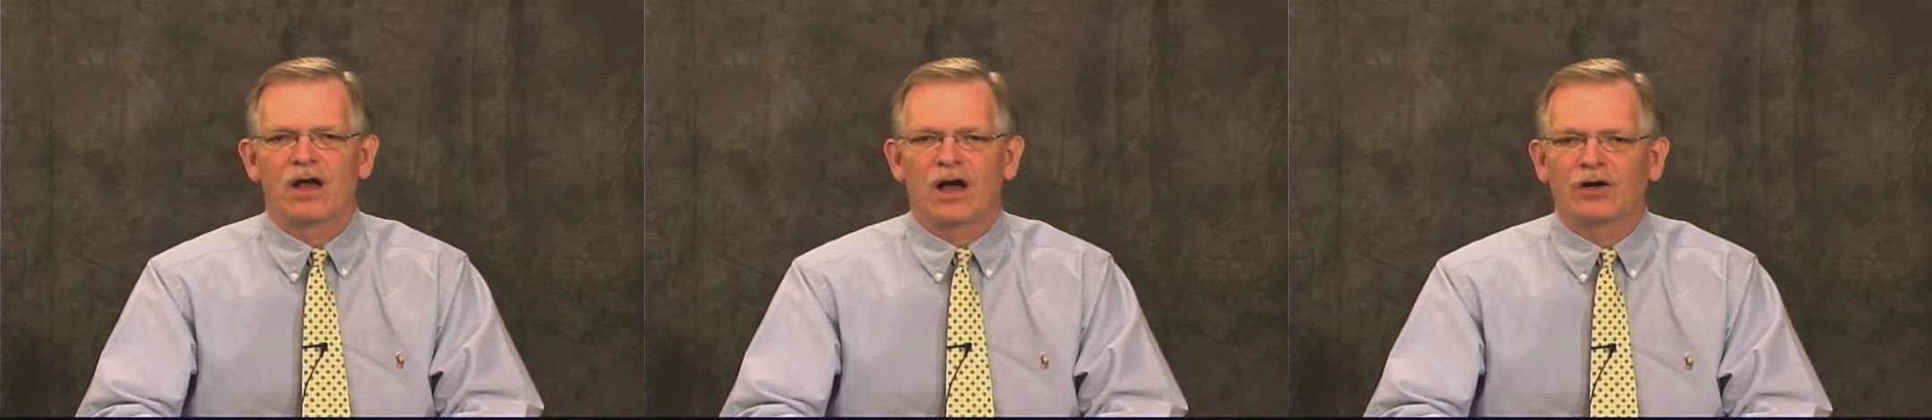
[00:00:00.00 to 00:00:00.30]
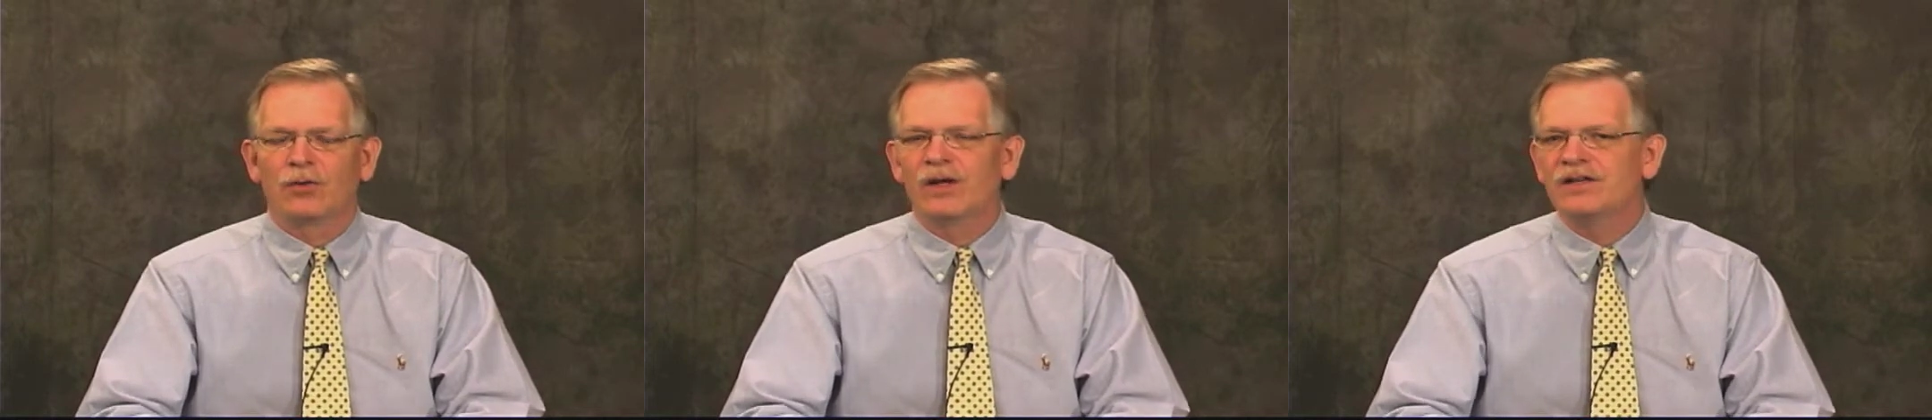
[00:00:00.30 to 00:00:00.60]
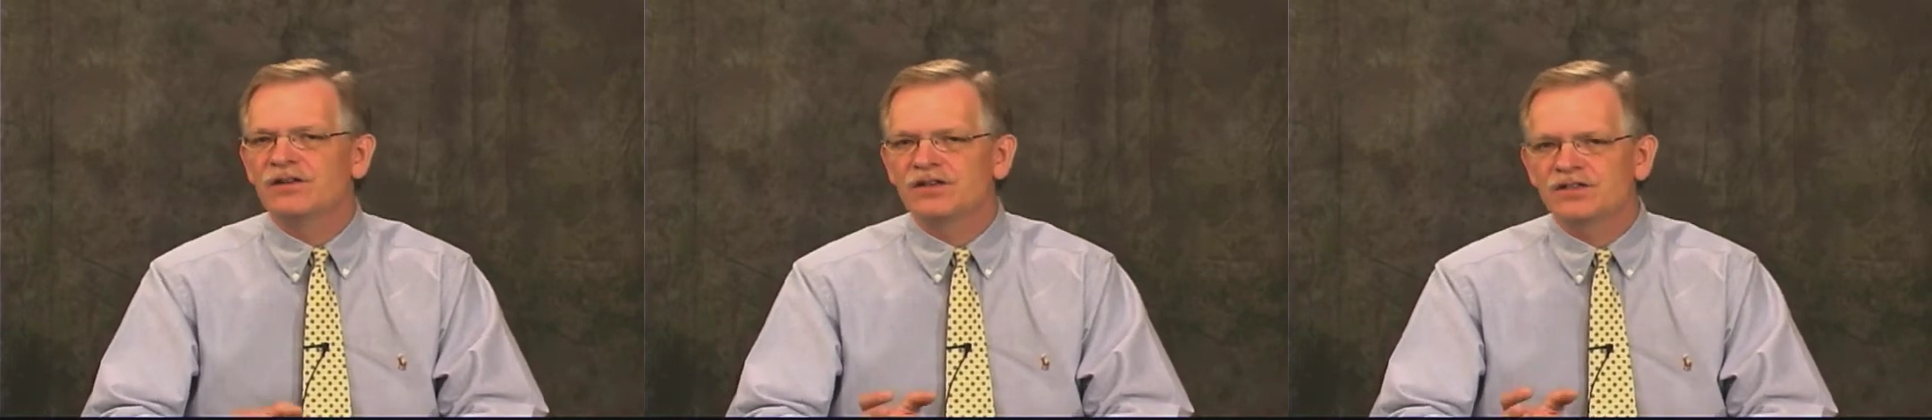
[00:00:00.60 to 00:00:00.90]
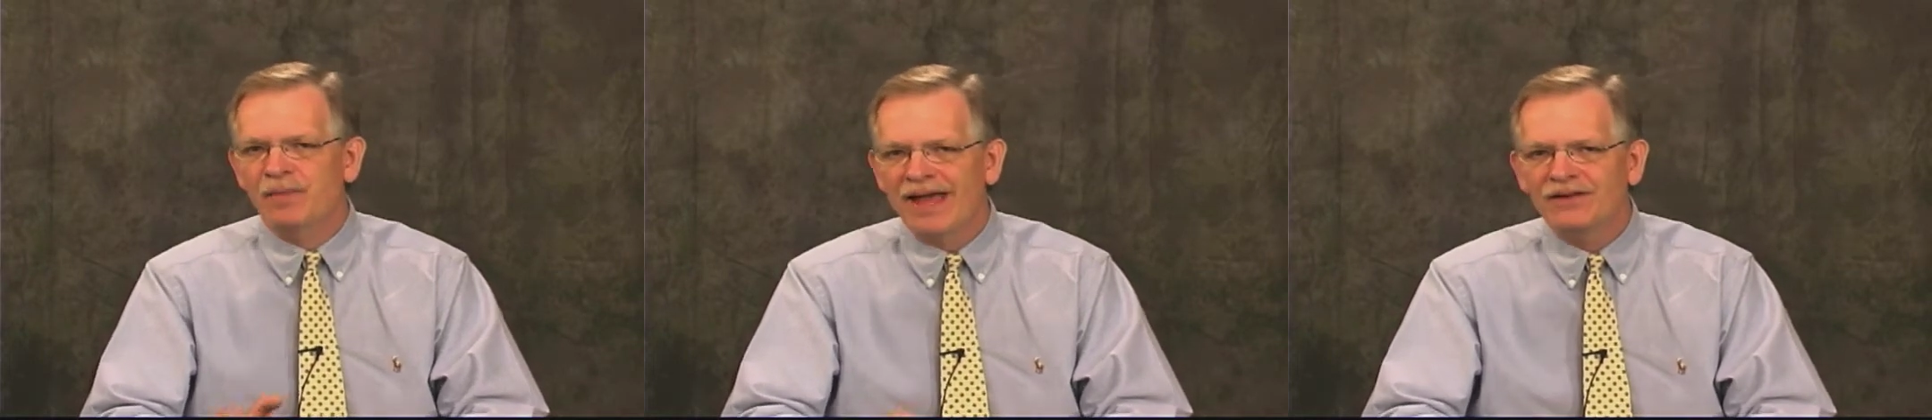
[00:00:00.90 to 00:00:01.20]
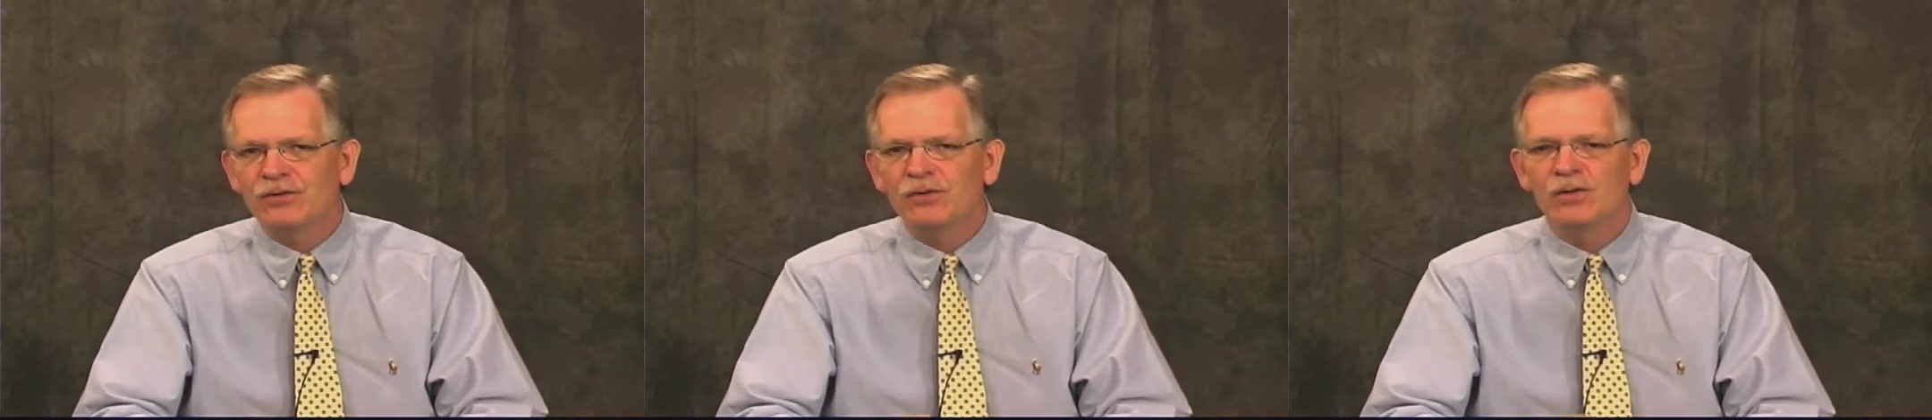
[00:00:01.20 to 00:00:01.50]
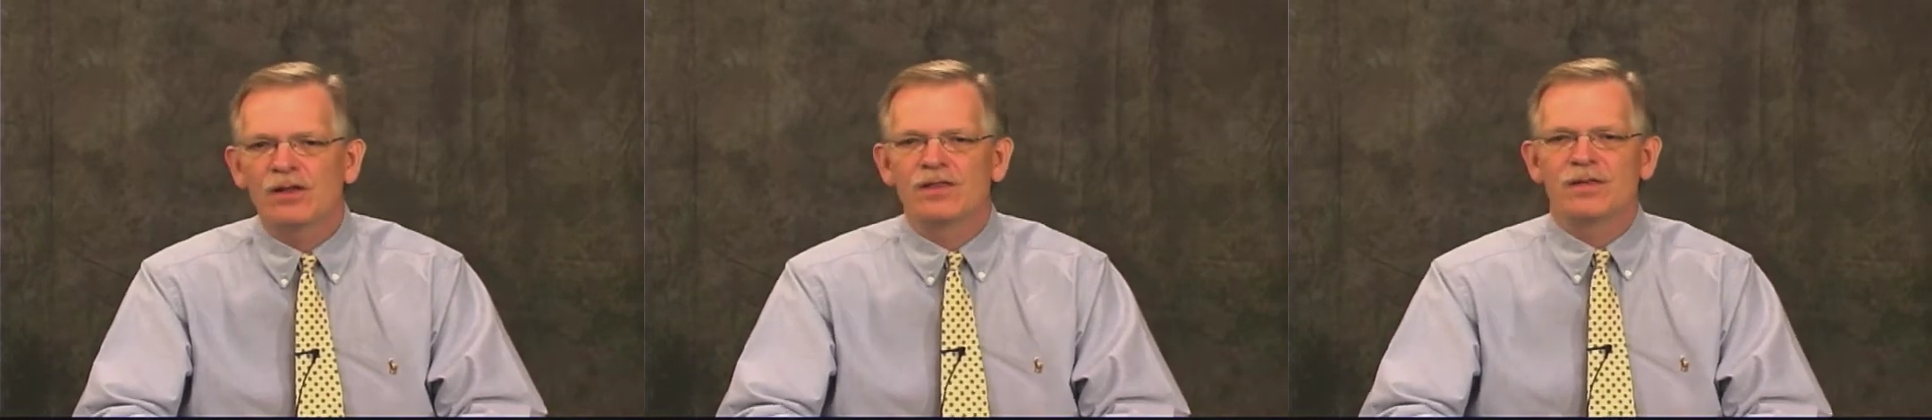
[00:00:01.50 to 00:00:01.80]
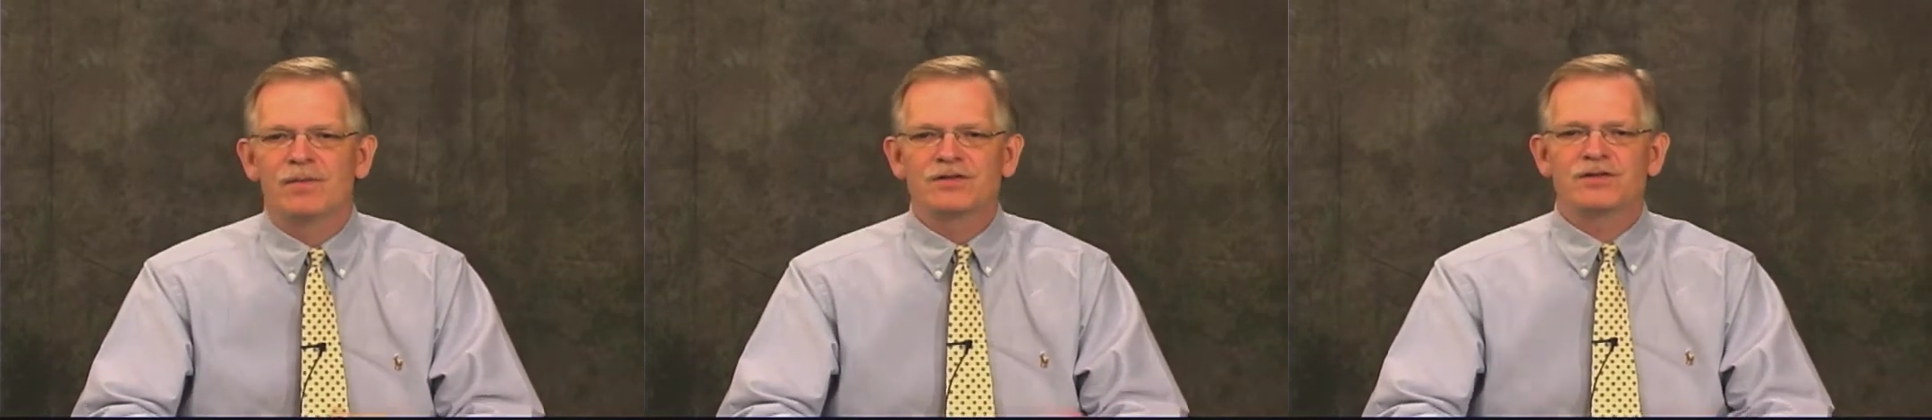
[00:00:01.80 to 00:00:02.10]
agreed to dismantle
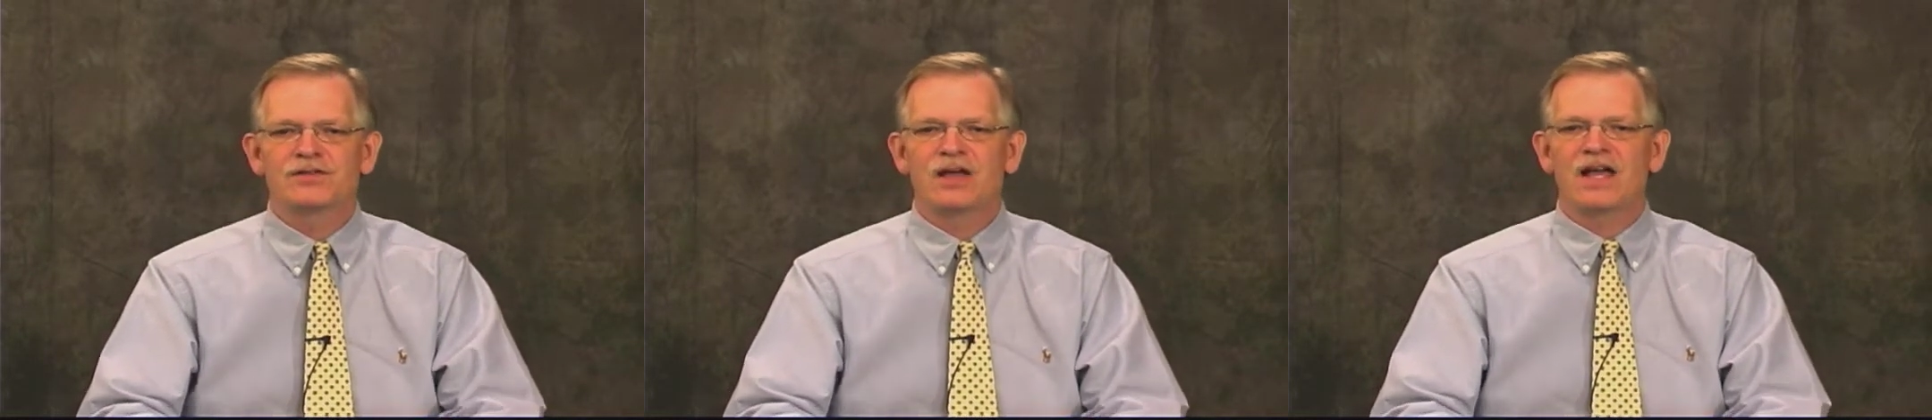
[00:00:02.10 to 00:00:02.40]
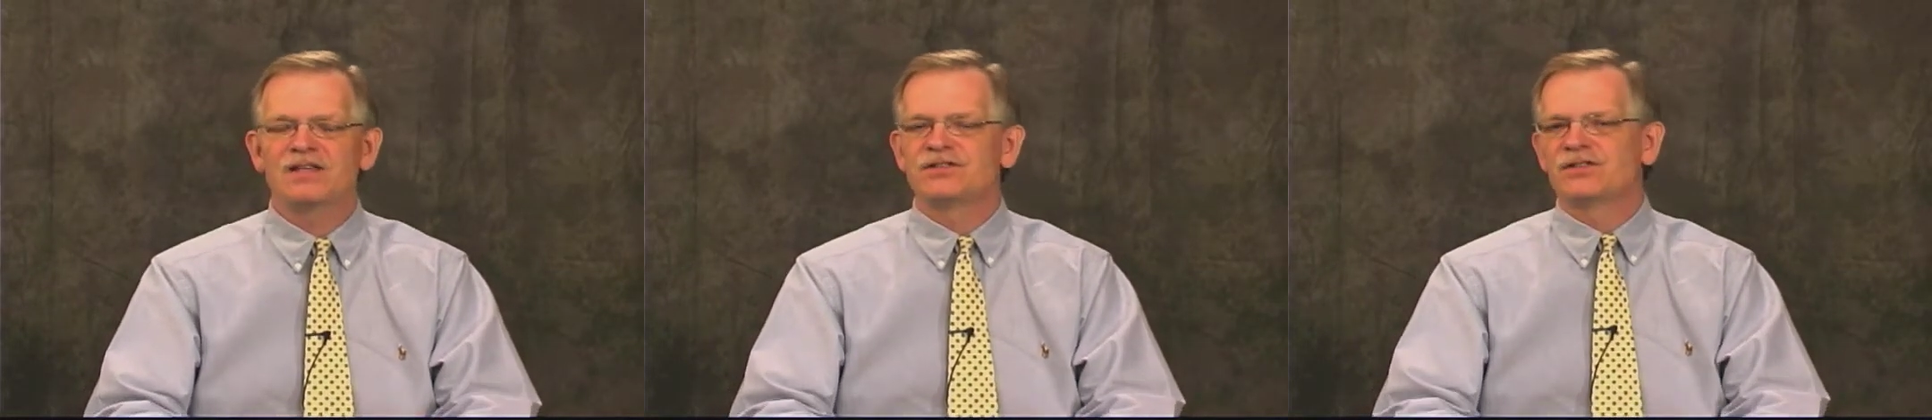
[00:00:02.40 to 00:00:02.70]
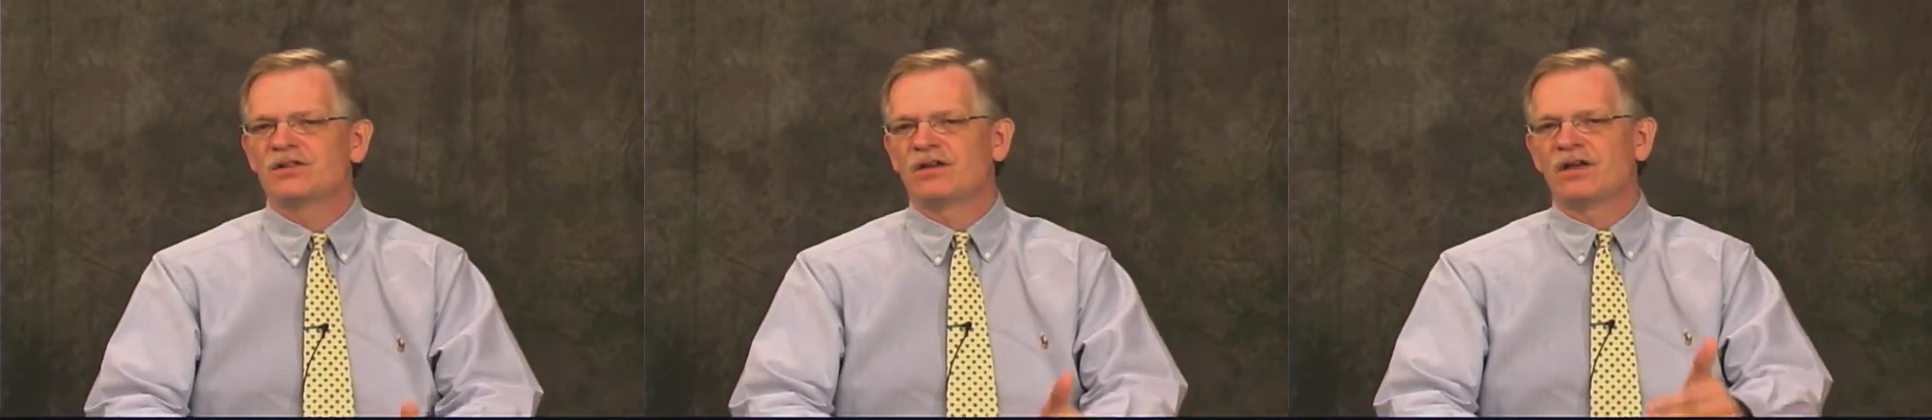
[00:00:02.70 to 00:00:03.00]
the missile sites,